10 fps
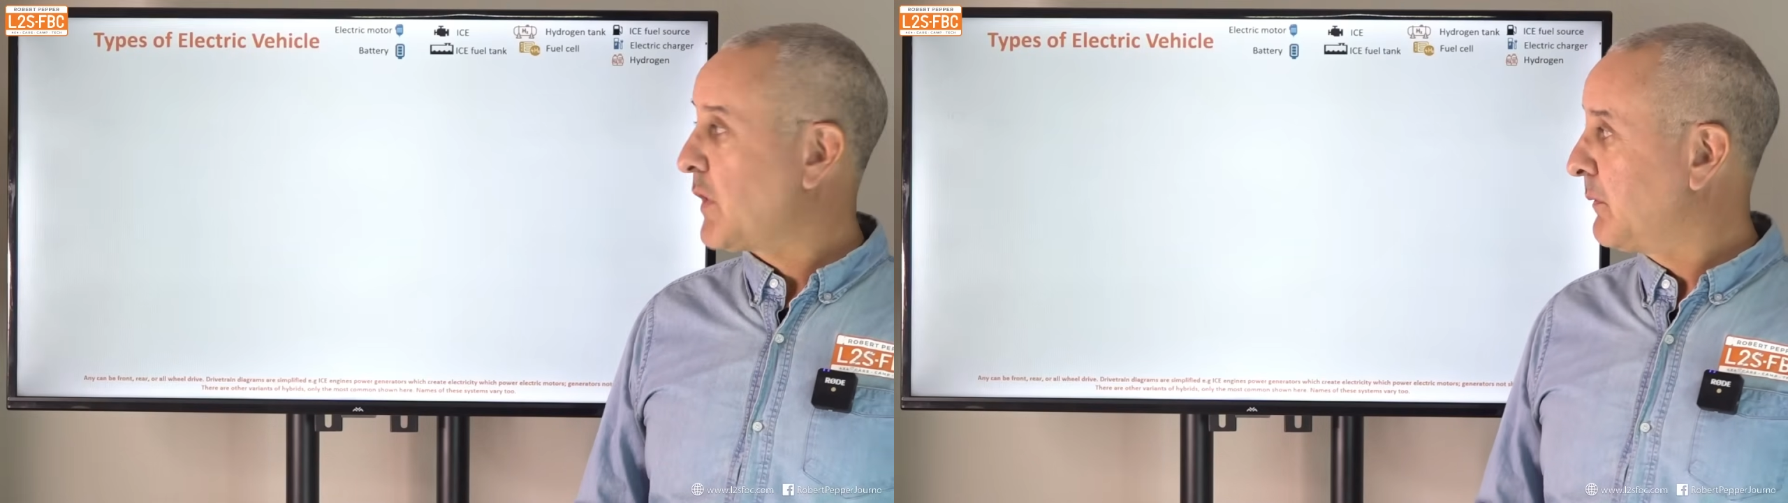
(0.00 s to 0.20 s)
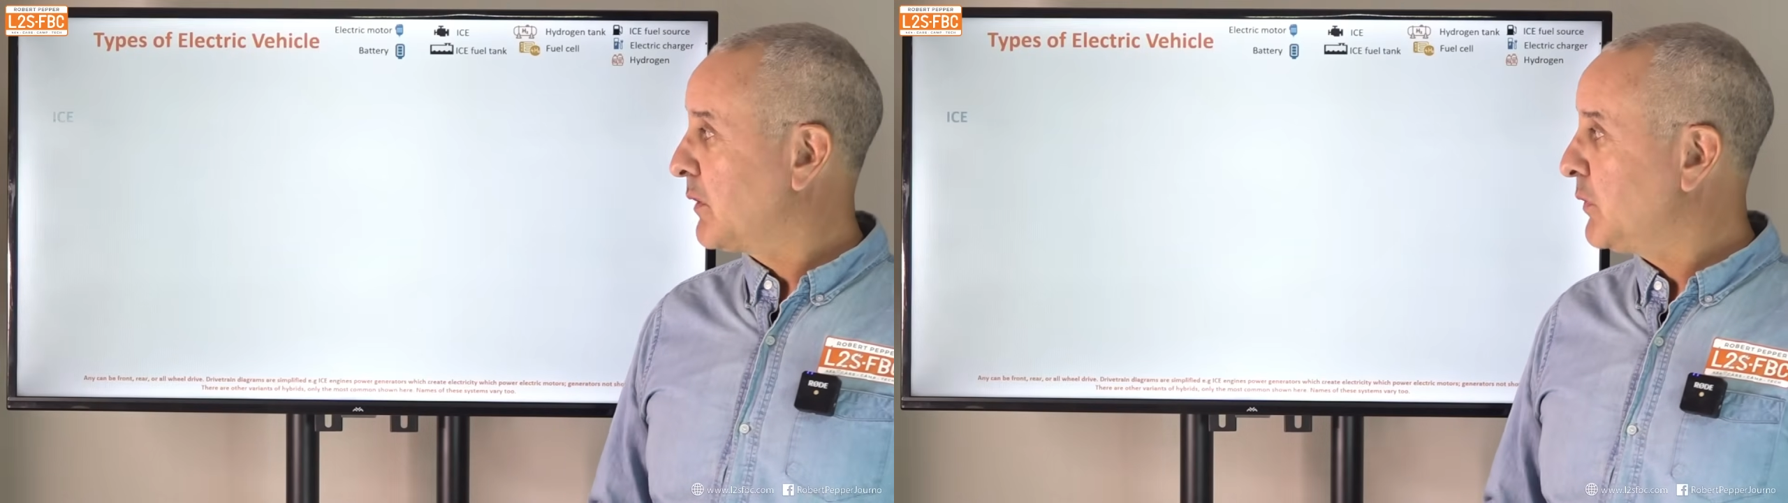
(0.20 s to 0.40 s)

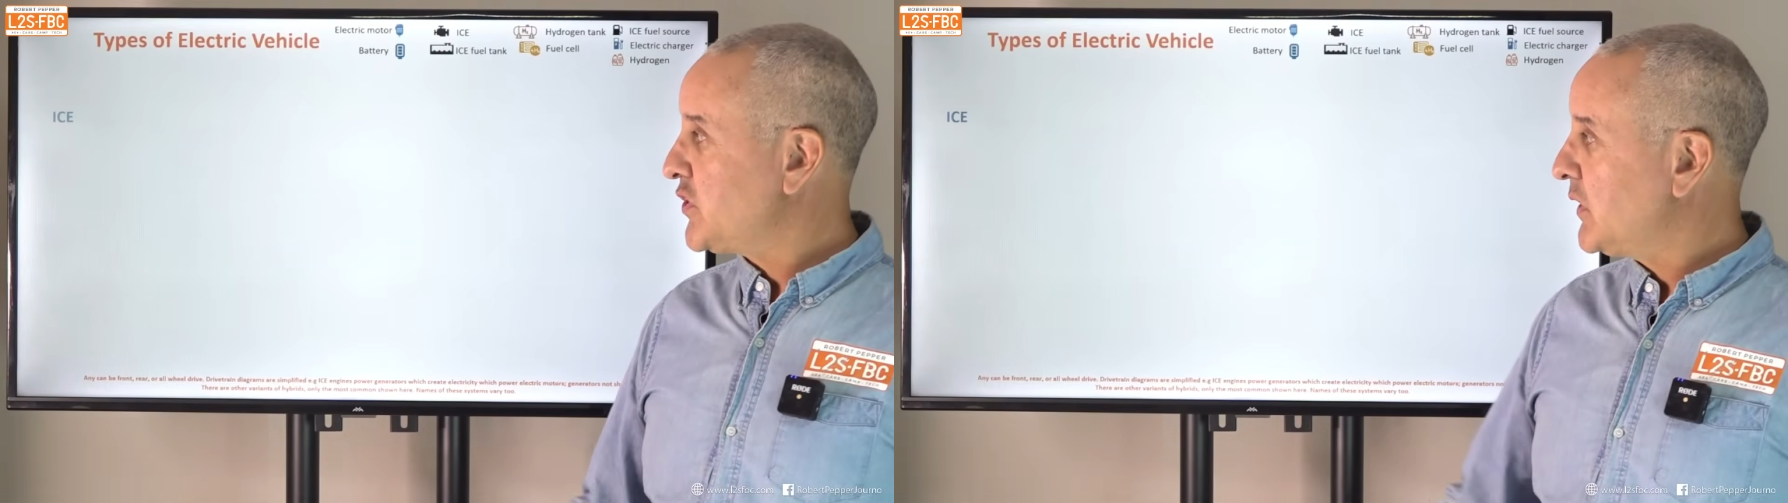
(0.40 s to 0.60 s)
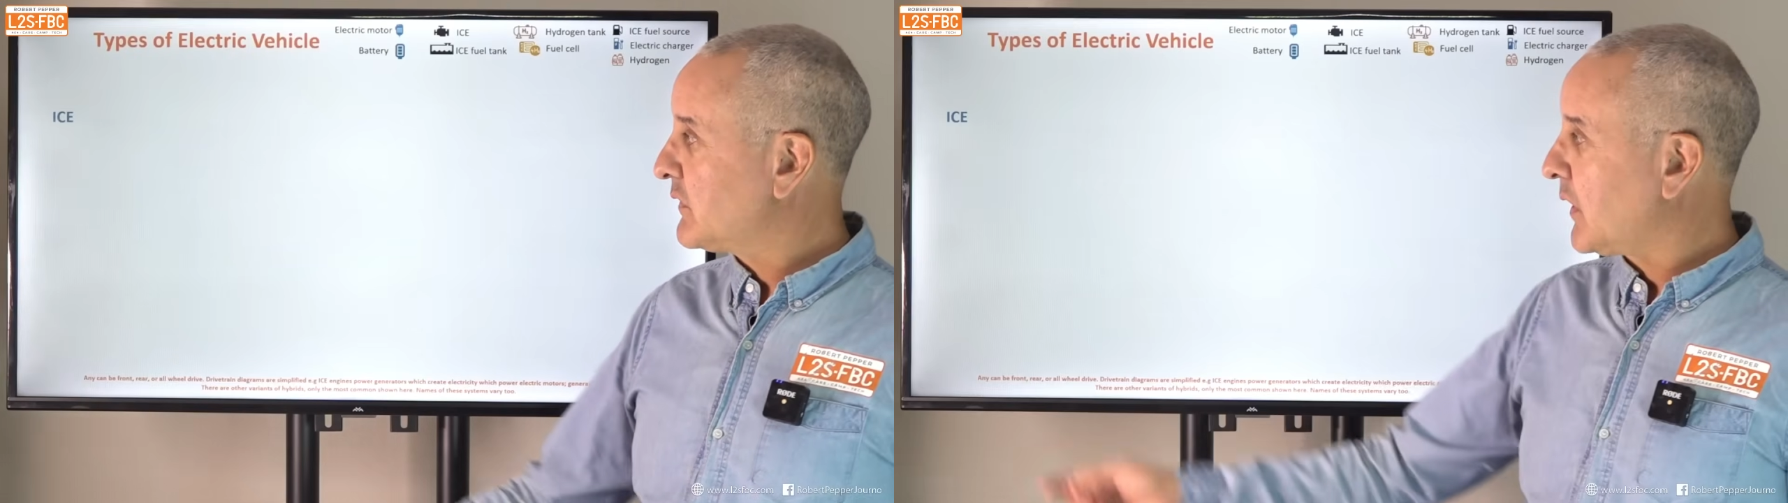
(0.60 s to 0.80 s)
moment,
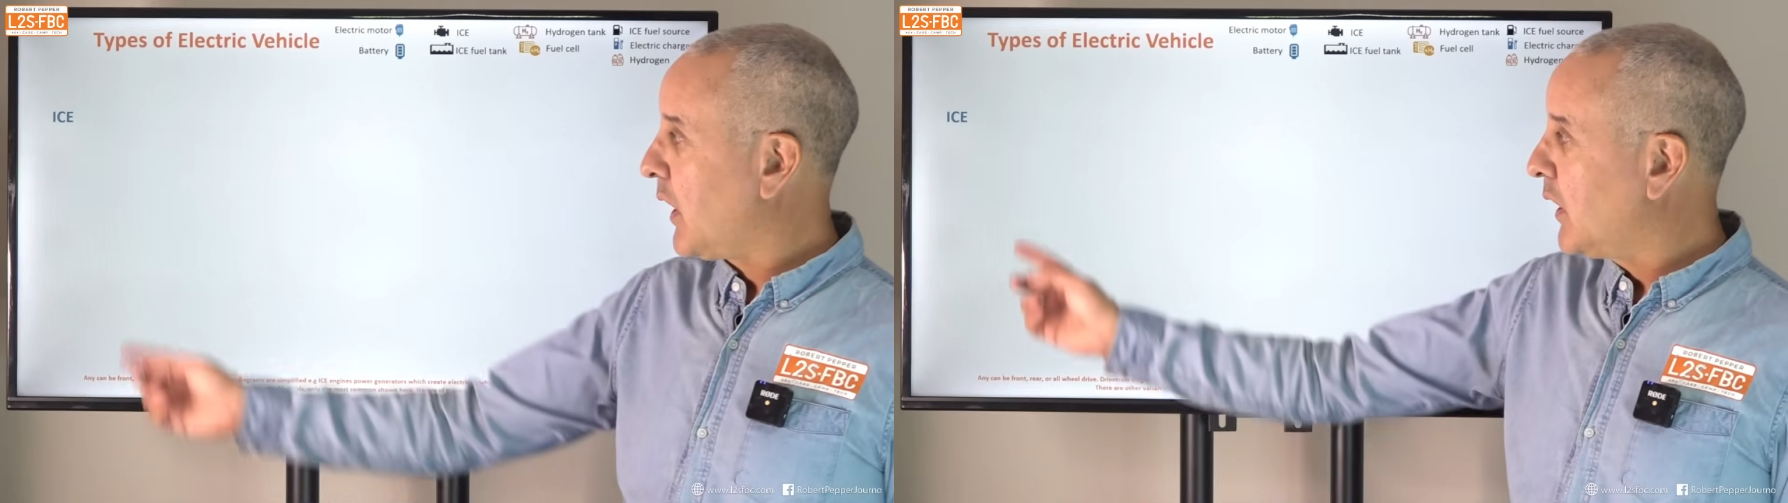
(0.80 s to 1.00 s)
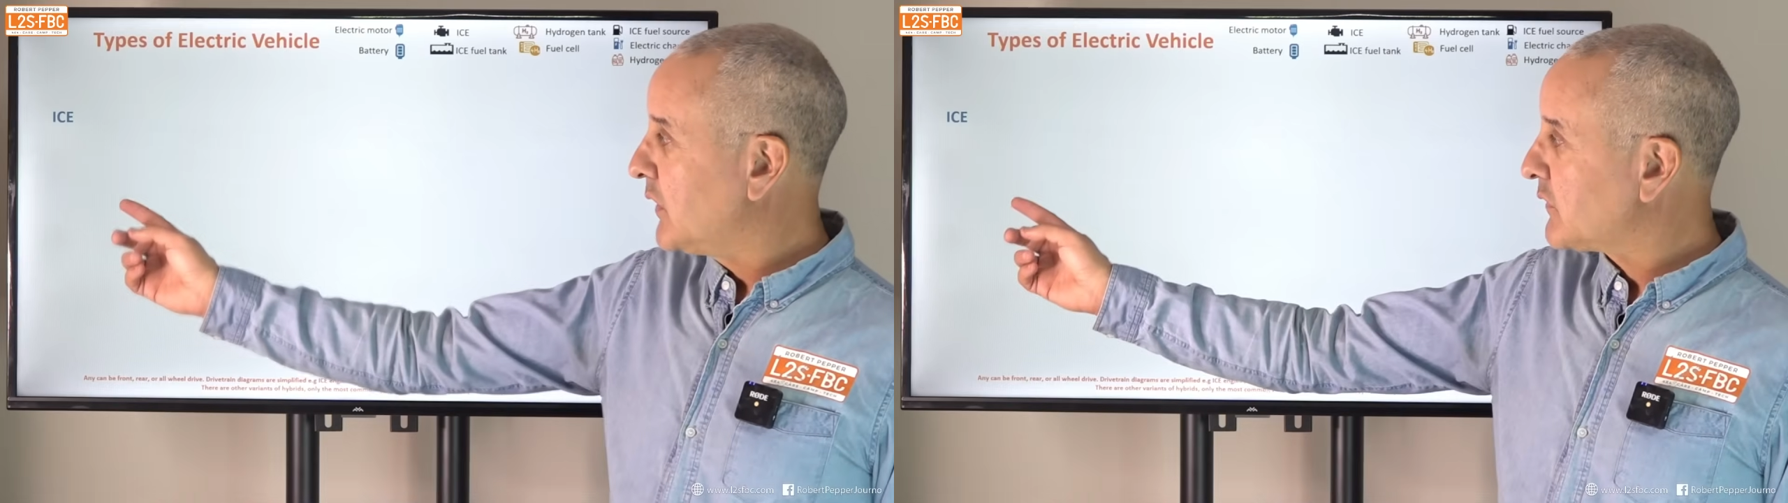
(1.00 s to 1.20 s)
which is the
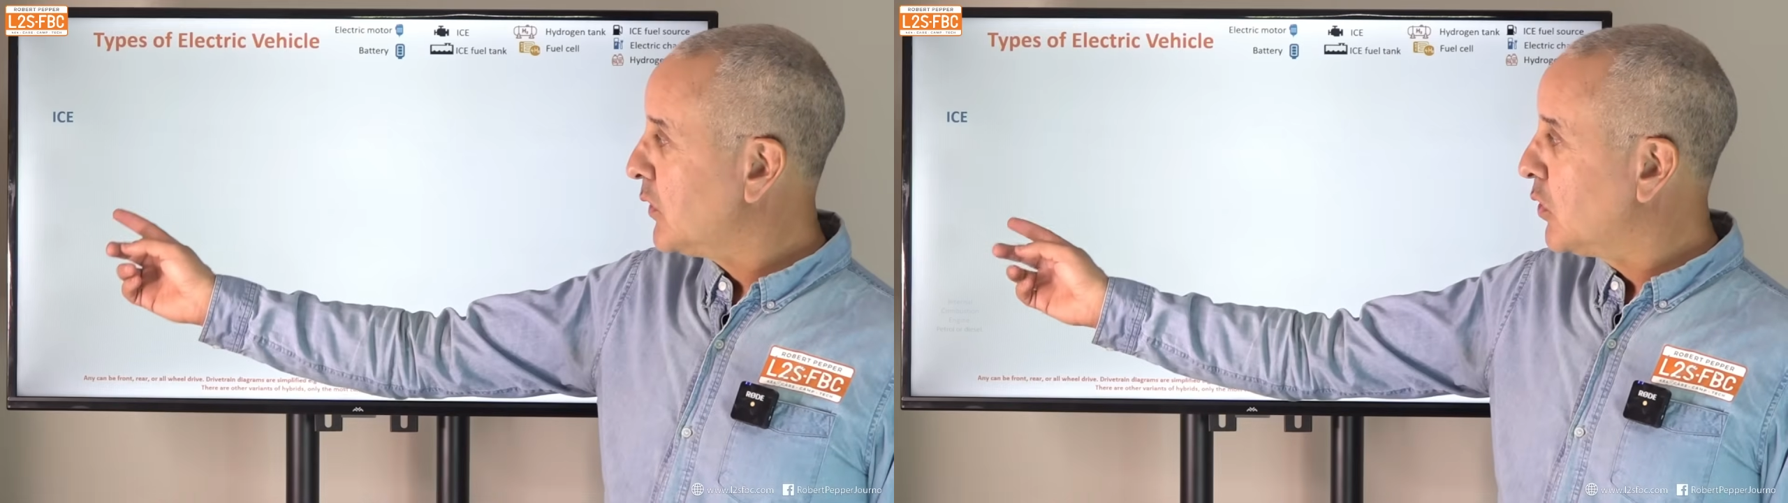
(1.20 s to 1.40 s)
ICE,